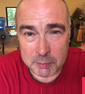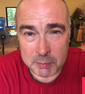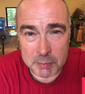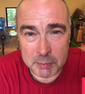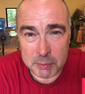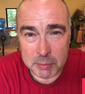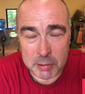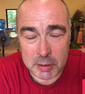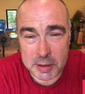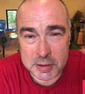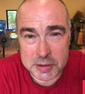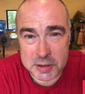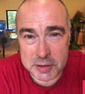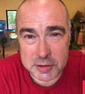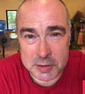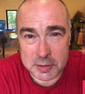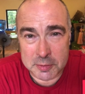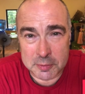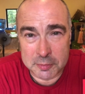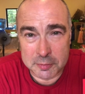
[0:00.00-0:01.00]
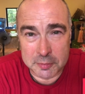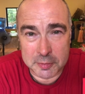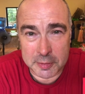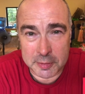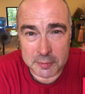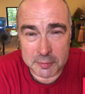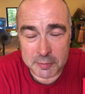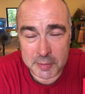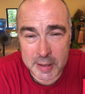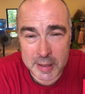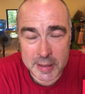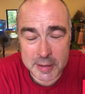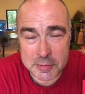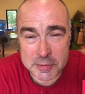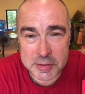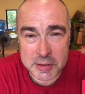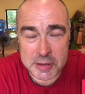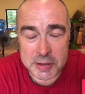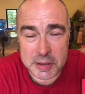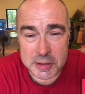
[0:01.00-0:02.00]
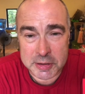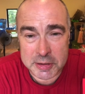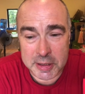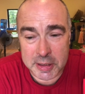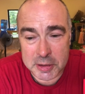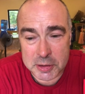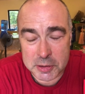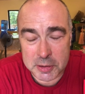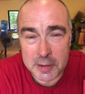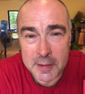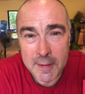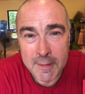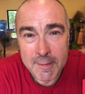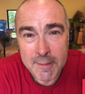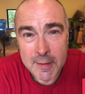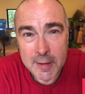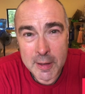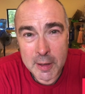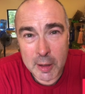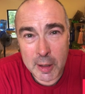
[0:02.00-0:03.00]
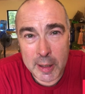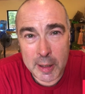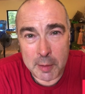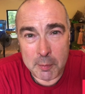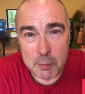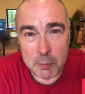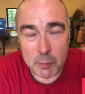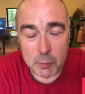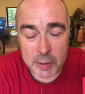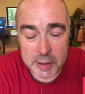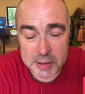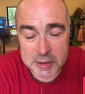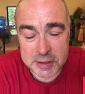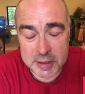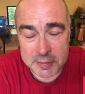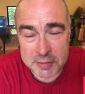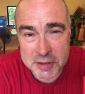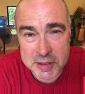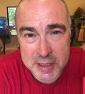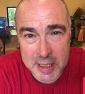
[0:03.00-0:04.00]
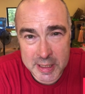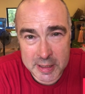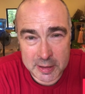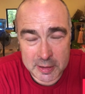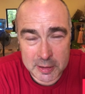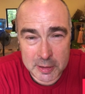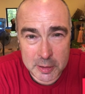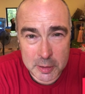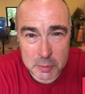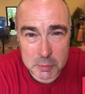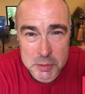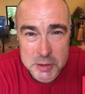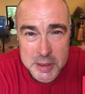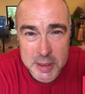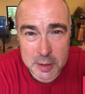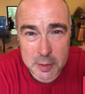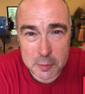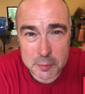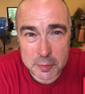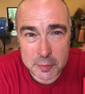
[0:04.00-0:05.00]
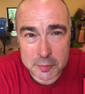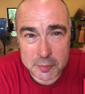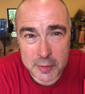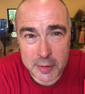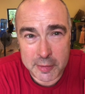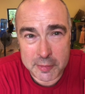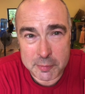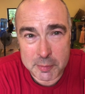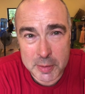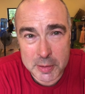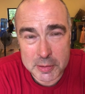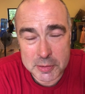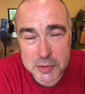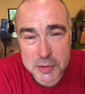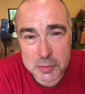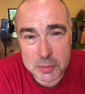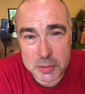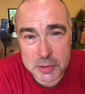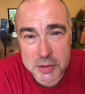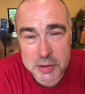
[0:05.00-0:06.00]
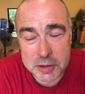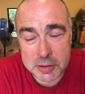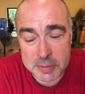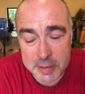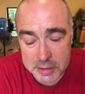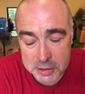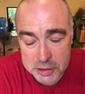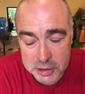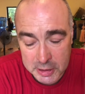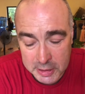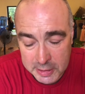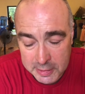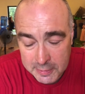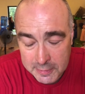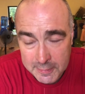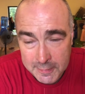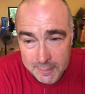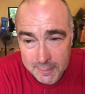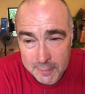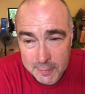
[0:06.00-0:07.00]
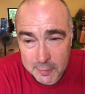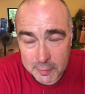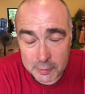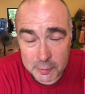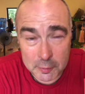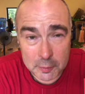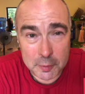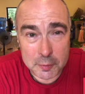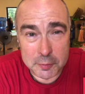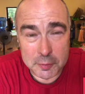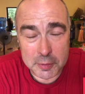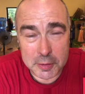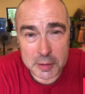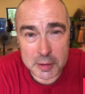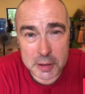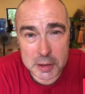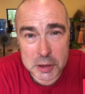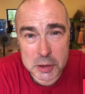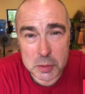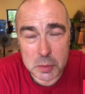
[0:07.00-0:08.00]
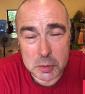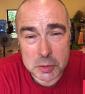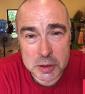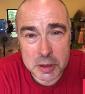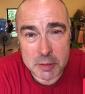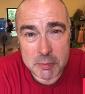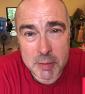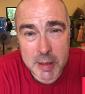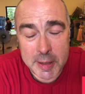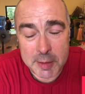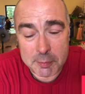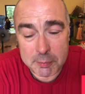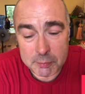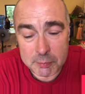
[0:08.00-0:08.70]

prices of houses, etc. Instead of staying in a hotel for 5 months, was to actually look for a short-term rent.